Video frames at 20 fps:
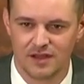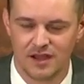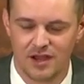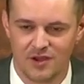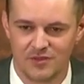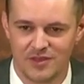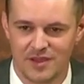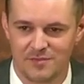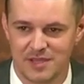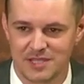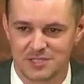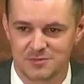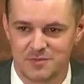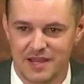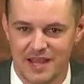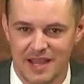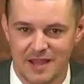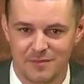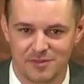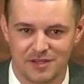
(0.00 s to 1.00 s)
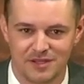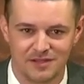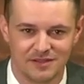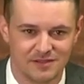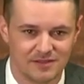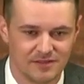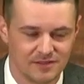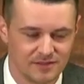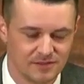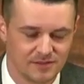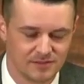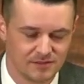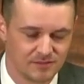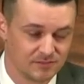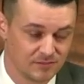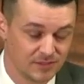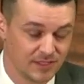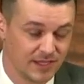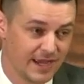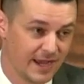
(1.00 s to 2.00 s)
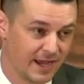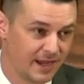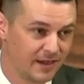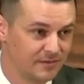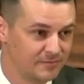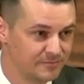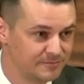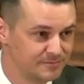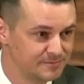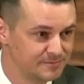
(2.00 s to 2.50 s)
Oh, that makes me happy. Well, yeah.